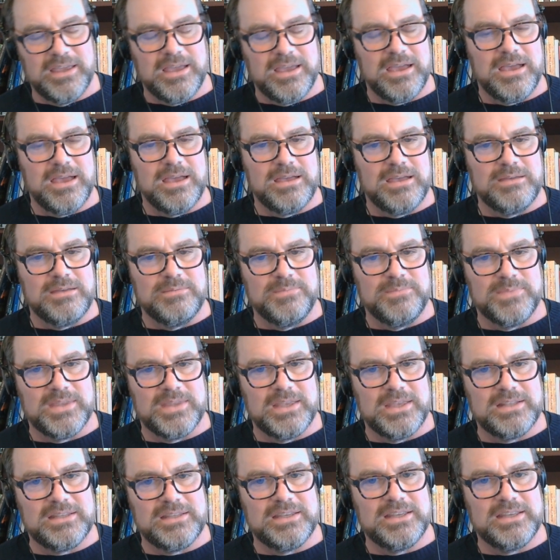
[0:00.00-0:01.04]
Um,
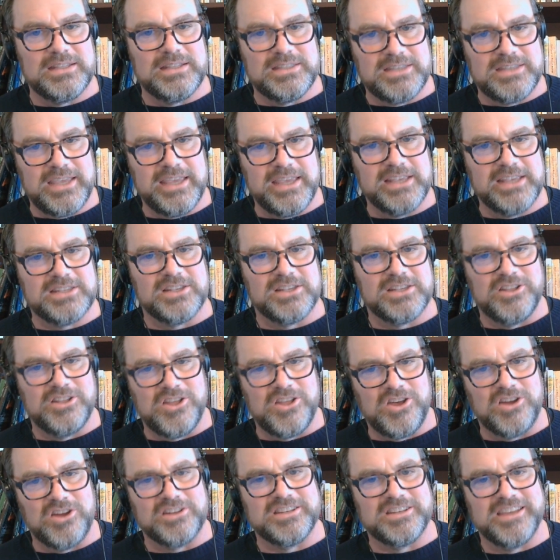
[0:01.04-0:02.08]
it, it takes a
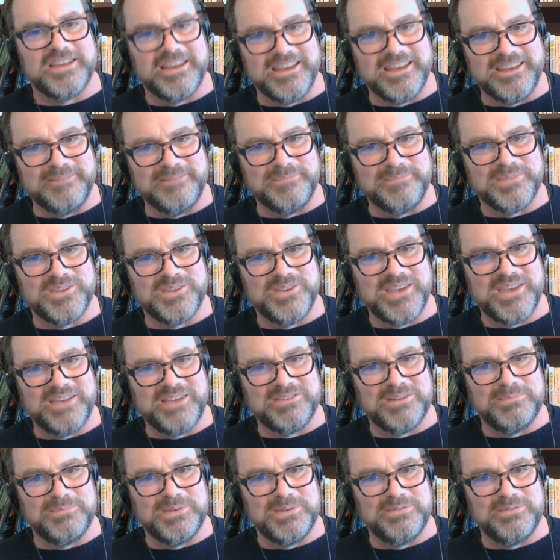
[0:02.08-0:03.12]
long time. You
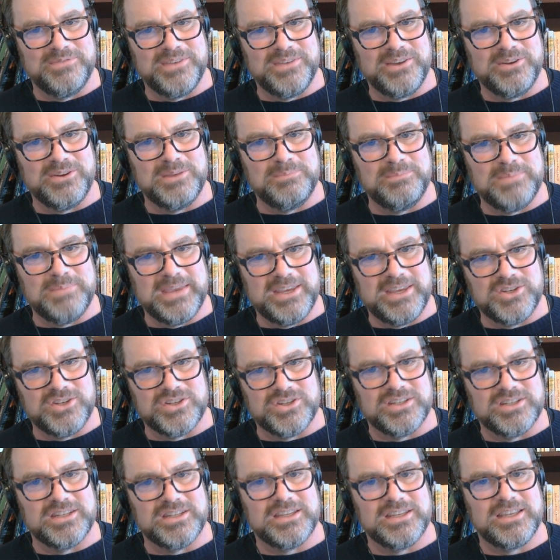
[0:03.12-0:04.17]
have to be very
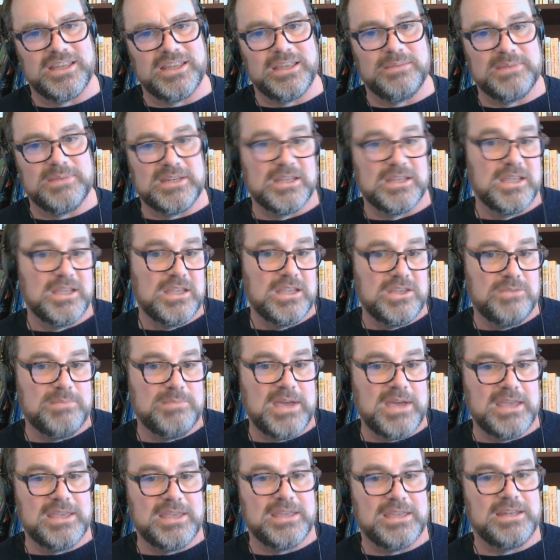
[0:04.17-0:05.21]
patient. I mean, you
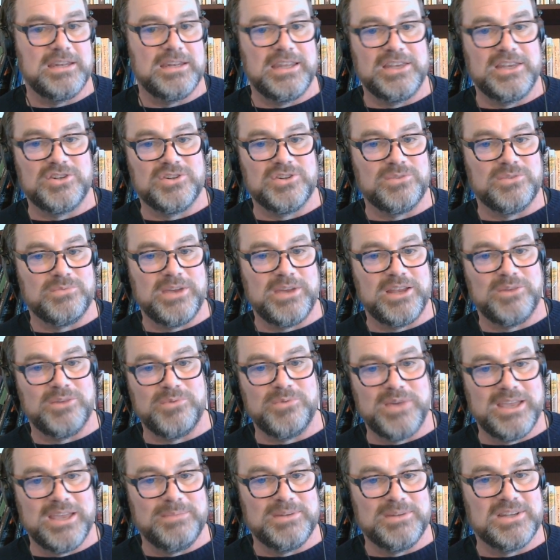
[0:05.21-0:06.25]
might get an agent right
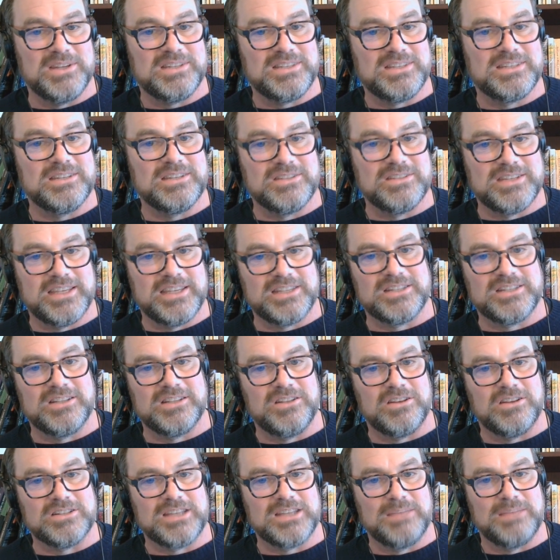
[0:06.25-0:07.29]
away, but it still takes a
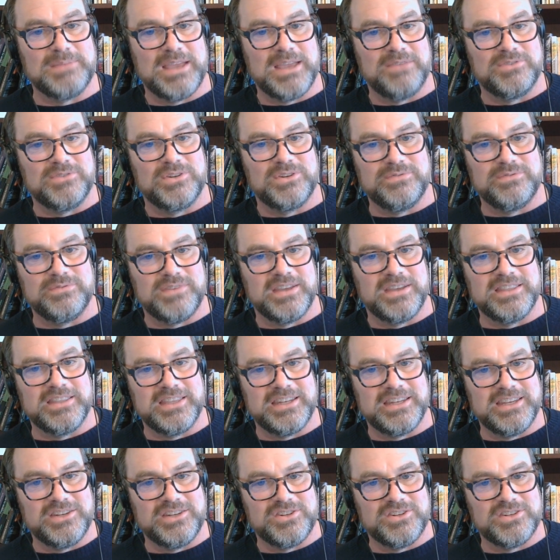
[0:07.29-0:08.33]
long time after you find
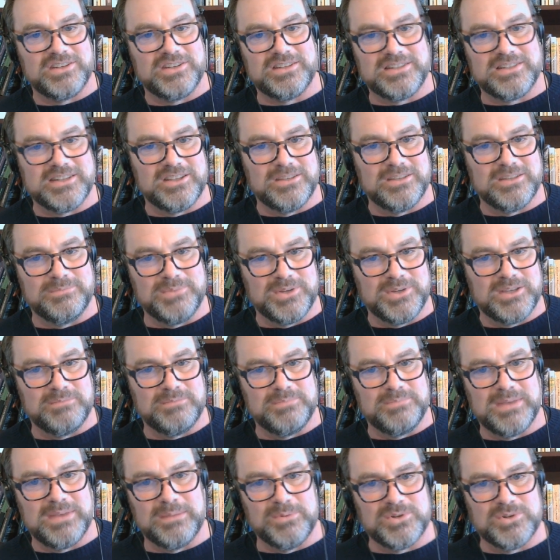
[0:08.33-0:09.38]
that agent to sell the book and
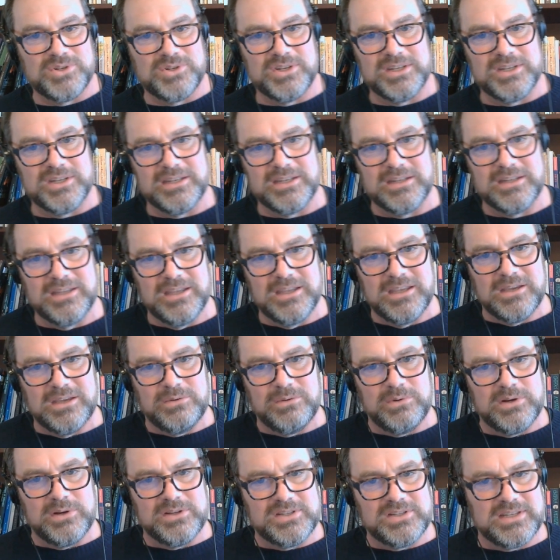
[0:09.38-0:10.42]
publishing it.
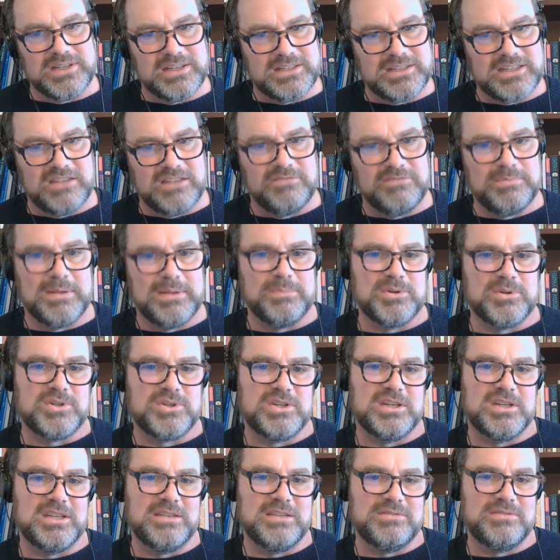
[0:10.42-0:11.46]
Whereas, like self
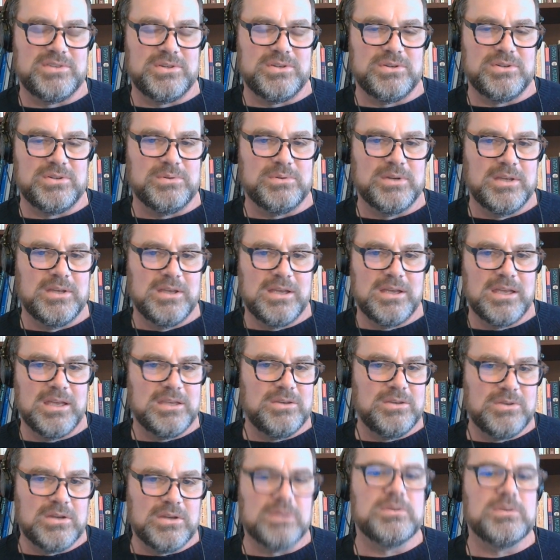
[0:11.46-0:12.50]
publishing gives you
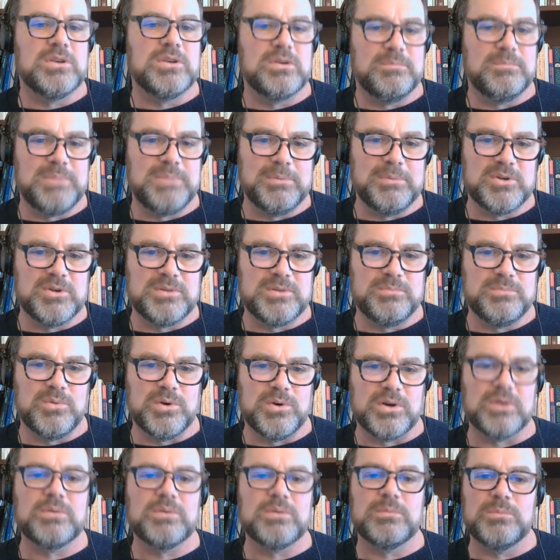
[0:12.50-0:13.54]
you can you can publish
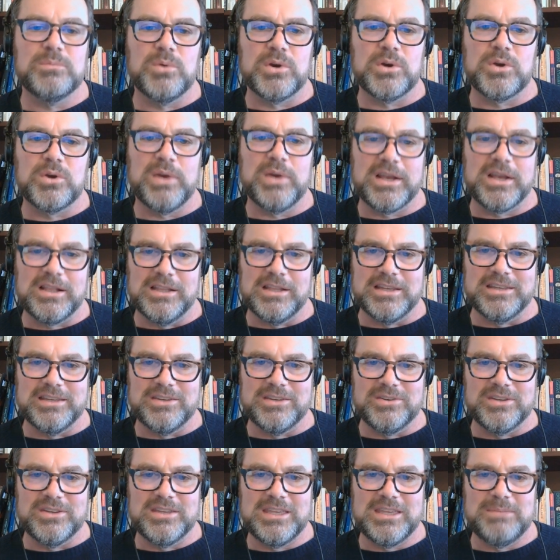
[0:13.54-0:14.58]
more more quickly.
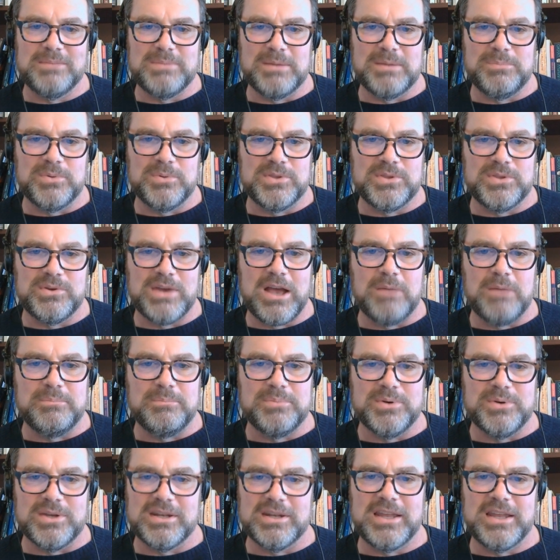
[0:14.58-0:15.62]
You can keep up with your
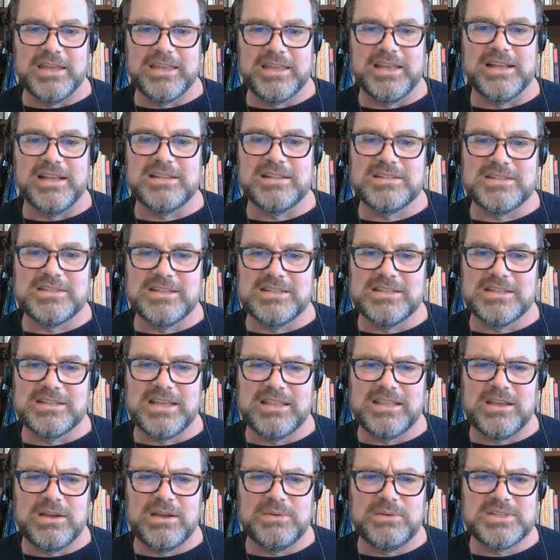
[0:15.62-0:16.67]
output, I guess. And I,
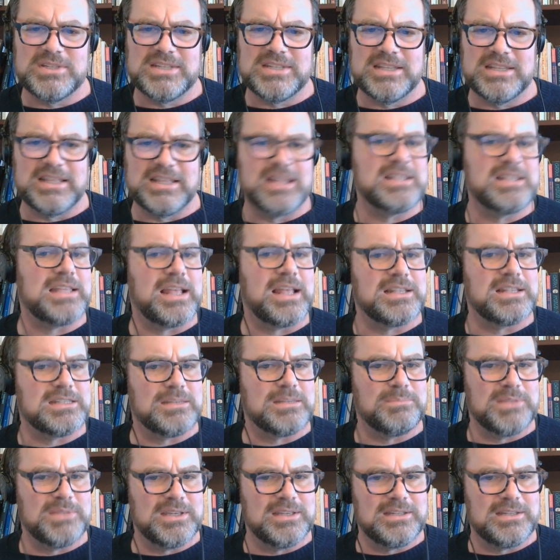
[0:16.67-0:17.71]
I always say that that's
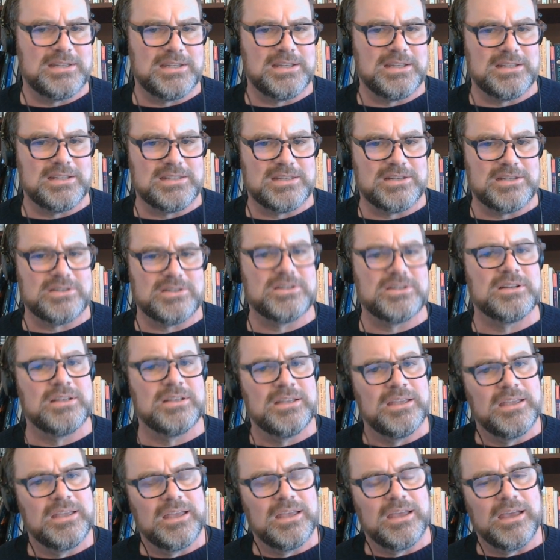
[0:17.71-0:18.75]
something to consider.
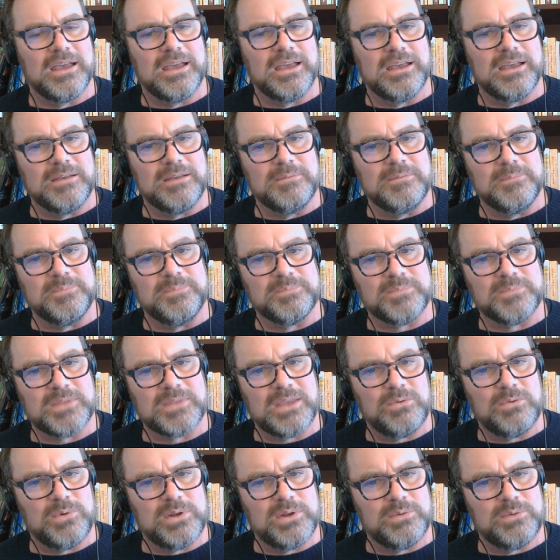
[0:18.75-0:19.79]
Um,
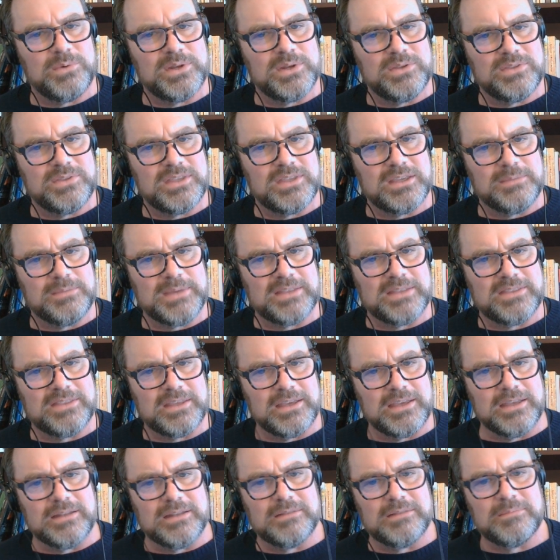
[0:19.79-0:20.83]
what what do you think about
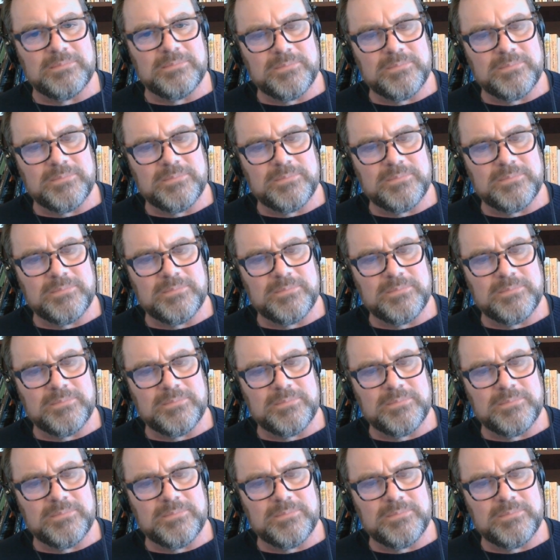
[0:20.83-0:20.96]
that?